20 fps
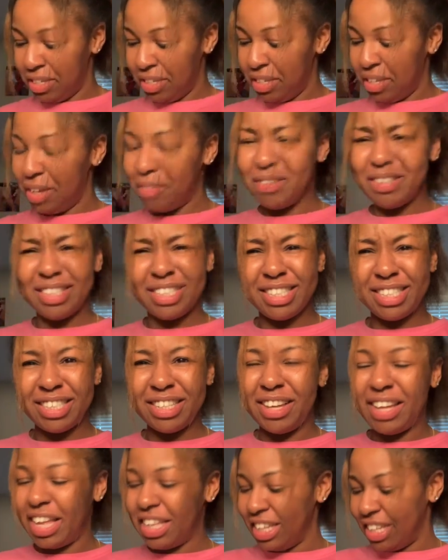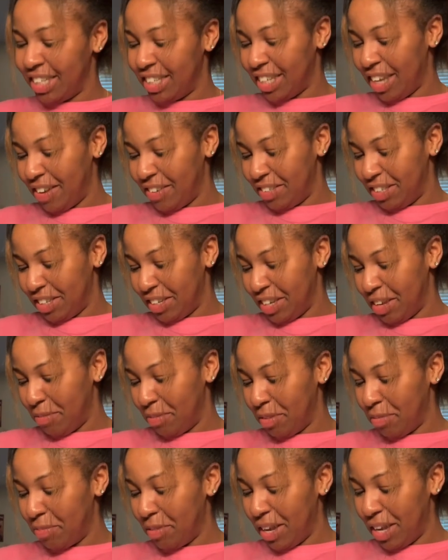I want to, no, I think the shower gel come in
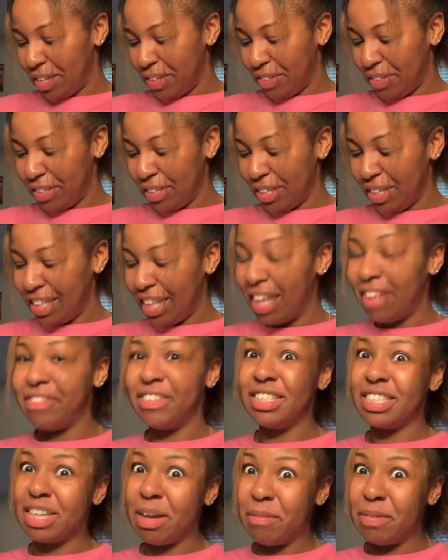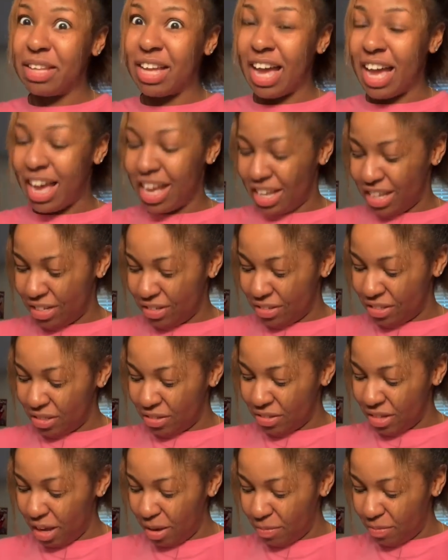the bottle. Now, if this come in the high heel too,
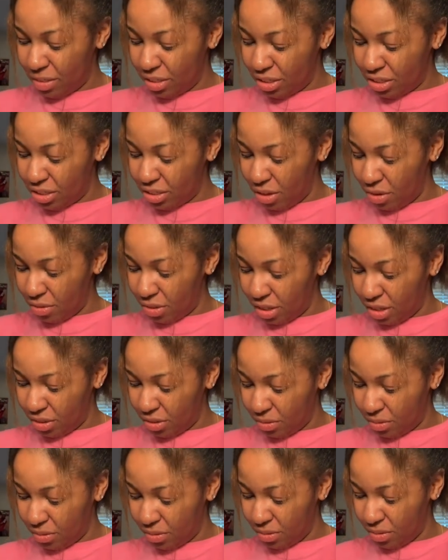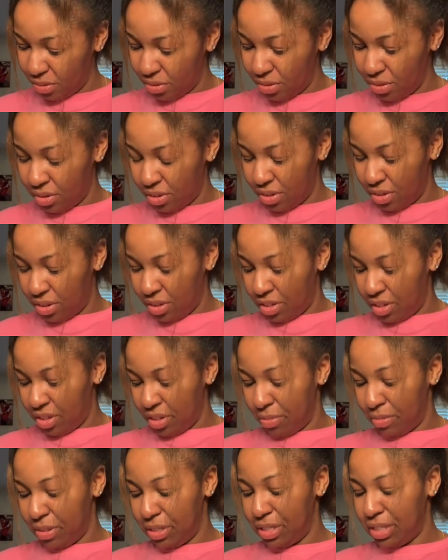that would be so cute.
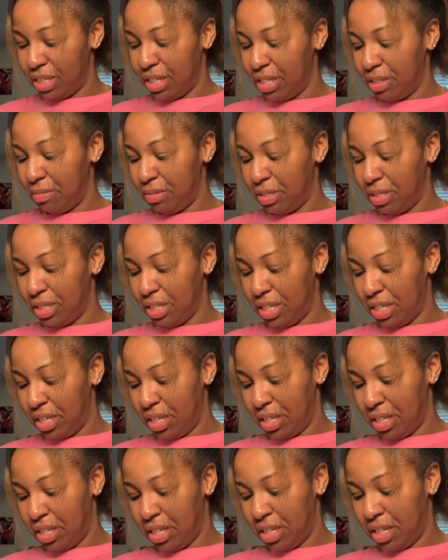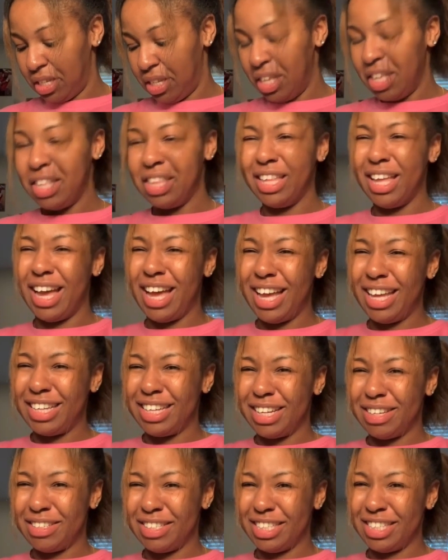Let's see, let's see. Nah, it
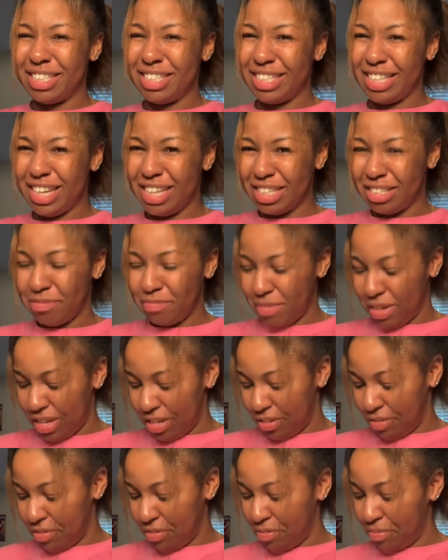comes in a standard bottle.